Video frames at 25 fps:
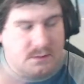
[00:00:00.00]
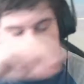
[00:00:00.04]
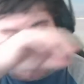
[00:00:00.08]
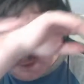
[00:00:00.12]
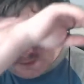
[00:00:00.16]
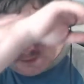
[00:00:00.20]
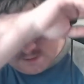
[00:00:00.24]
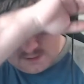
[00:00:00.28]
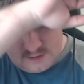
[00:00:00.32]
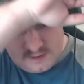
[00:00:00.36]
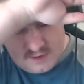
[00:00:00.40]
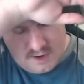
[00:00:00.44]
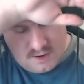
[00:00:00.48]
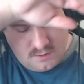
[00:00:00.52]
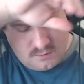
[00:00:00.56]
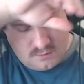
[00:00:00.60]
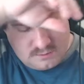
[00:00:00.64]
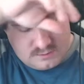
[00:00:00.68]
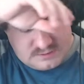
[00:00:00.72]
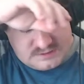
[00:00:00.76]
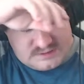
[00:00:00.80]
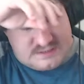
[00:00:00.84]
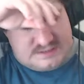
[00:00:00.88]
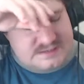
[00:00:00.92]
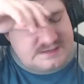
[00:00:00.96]
you know,
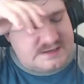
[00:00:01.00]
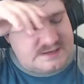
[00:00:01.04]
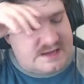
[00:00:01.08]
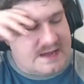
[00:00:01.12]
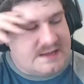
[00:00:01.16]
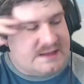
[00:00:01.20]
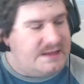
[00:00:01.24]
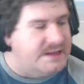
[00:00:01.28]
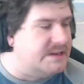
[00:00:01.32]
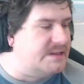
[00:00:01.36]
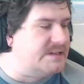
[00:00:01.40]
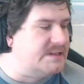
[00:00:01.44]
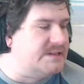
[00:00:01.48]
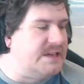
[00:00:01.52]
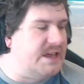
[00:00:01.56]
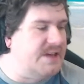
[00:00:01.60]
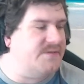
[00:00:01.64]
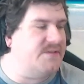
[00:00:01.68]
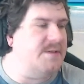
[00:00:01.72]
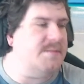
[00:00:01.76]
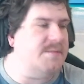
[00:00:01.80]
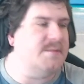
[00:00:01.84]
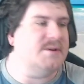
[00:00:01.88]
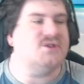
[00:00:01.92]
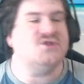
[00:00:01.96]
just at least give
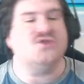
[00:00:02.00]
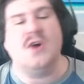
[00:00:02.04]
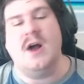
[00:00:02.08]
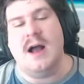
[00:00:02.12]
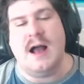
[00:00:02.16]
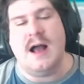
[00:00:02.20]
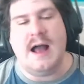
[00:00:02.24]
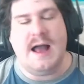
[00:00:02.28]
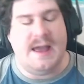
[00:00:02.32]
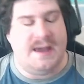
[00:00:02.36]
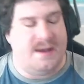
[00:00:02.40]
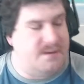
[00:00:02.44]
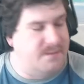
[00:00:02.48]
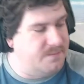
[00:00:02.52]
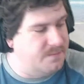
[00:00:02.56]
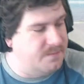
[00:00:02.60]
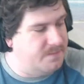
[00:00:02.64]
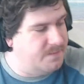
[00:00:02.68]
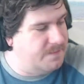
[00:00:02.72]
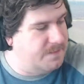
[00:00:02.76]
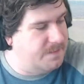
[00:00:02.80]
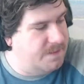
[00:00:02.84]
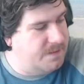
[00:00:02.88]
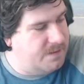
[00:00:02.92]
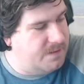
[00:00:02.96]
them a try.
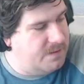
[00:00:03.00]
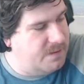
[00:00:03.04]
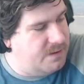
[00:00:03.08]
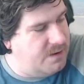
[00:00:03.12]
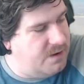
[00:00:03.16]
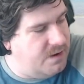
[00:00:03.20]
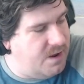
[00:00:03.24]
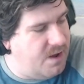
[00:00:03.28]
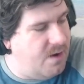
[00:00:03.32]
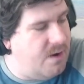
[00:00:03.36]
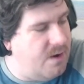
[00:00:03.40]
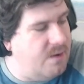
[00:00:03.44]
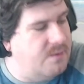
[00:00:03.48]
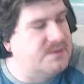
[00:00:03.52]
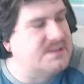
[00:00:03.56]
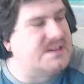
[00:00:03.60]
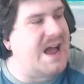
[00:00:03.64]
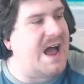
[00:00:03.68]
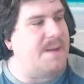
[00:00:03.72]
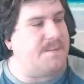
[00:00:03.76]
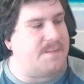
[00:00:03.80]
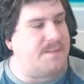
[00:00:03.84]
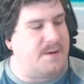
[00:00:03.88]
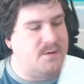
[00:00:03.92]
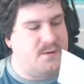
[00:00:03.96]
You know, I was
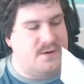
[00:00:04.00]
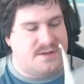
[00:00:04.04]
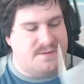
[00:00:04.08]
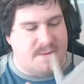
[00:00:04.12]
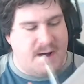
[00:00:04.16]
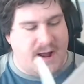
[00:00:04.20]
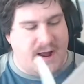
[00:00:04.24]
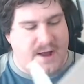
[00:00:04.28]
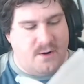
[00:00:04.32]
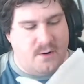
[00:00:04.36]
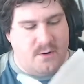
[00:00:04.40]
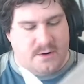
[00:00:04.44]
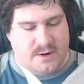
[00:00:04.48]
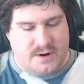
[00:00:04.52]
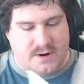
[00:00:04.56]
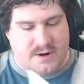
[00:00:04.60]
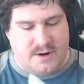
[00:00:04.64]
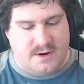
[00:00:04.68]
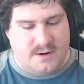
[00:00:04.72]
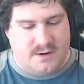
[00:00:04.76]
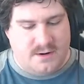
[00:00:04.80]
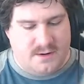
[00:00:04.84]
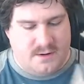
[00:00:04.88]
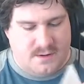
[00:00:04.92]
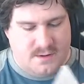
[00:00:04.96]
happy with my
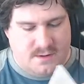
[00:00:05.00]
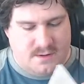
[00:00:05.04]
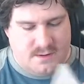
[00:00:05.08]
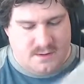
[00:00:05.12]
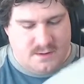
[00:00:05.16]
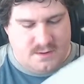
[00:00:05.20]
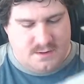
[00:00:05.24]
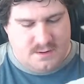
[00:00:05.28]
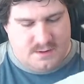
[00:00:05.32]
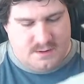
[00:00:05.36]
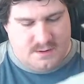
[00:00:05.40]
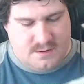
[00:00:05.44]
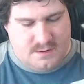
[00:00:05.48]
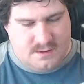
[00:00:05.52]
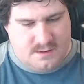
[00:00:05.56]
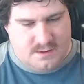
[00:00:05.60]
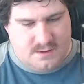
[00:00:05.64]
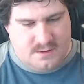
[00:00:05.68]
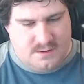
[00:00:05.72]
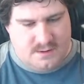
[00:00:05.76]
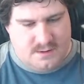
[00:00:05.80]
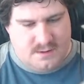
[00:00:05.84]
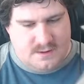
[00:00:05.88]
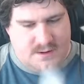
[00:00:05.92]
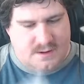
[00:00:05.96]
order.
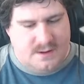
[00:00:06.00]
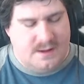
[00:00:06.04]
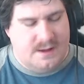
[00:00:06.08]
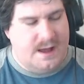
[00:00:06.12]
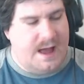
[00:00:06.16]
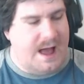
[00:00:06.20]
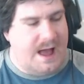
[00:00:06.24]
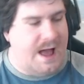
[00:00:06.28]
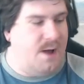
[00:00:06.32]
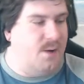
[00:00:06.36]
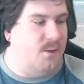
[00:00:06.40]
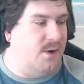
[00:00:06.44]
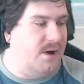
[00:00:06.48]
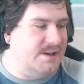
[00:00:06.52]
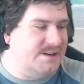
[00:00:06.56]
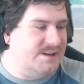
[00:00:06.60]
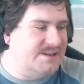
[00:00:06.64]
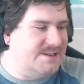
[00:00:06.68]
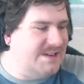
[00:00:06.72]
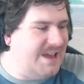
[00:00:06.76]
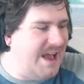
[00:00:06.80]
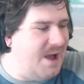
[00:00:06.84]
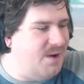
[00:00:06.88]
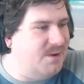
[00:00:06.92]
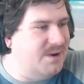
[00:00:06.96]
I was
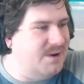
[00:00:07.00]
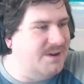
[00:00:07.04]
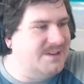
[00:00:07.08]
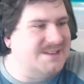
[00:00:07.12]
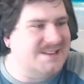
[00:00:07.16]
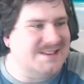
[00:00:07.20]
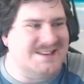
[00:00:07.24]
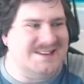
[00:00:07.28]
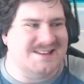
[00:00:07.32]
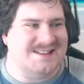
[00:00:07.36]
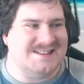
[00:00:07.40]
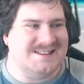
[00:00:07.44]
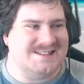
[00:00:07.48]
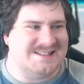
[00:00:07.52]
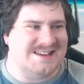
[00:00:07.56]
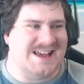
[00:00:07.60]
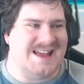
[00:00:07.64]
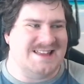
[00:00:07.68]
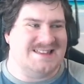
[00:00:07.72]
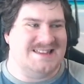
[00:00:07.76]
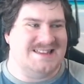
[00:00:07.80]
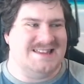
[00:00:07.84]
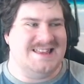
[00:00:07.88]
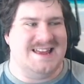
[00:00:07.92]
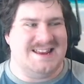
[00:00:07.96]
a little sad
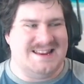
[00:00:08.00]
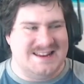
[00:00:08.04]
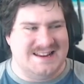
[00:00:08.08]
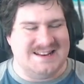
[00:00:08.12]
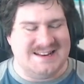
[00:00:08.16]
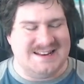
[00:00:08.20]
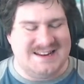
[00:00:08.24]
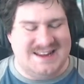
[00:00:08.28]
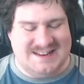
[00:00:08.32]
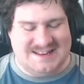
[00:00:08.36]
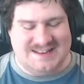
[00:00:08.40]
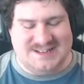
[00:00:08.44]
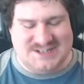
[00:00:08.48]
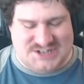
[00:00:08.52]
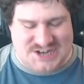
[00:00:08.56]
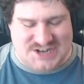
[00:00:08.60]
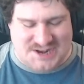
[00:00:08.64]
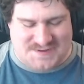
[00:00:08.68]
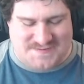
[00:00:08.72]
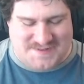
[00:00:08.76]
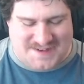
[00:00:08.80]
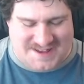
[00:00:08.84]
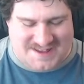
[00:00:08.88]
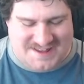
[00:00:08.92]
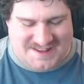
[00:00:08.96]
that they didn't get to
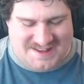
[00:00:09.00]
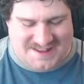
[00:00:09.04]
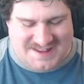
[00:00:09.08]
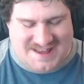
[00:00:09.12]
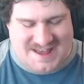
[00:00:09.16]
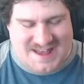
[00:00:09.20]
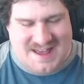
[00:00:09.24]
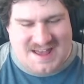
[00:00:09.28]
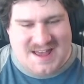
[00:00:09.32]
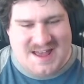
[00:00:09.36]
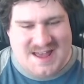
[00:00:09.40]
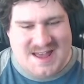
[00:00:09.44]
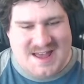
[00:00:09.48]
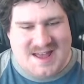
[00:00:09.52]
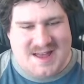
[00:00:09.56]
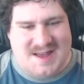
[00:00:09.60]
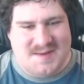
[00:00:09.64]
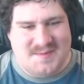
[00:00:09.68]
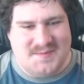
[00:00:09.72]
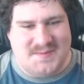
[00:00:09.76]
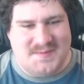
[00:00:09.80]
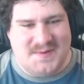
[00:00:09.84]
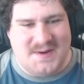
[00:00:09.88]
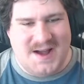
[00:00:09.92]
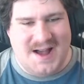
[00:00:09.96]
ship it,
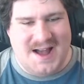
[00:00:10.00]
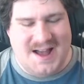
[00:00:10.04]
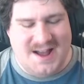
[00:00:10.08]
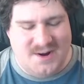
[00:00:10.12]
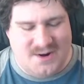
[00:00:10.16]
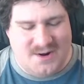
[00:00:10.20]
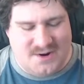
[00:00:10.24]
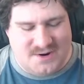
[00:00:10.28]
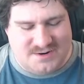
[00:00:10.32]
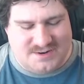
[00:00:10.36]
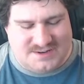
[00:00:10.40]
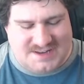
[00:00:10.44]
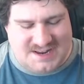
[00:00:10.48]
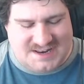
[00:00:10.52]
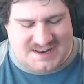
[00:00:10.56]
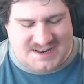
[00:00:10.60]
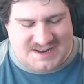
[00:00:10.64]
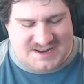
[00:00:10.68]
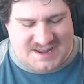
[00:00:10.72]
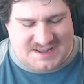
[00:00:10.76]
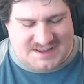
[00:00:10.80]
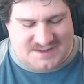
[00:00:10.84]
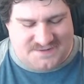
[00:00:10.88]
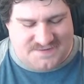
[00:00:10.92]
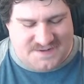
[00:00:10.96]
or didn't
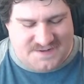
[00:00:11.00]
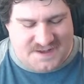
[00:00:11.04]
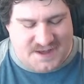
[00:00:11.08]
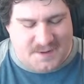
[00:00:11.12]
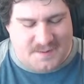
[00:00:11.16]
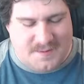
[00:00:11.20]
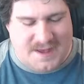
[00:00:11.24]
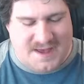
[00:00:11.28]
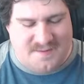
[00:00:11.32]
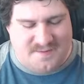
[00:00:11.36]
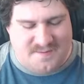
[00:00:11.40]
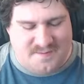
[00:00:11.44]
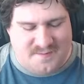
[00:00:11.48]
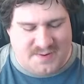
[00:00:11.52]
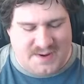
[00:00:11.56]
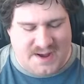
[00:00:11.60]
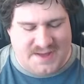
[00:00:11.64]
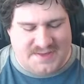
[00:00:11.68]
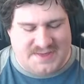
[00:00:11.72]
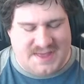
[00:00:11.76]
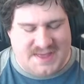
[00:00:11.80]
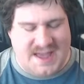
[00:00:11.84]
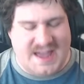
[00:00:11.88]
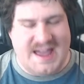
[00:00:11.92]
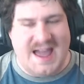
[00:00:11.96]
get to film it,
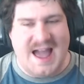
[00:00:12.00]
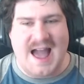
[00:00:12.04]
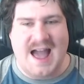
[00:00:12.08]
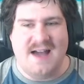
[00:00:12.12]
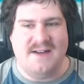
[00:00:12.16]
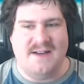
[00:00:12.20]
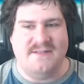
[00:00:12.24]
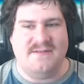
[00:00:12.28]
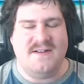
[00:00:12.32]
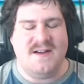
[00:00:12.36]
but they have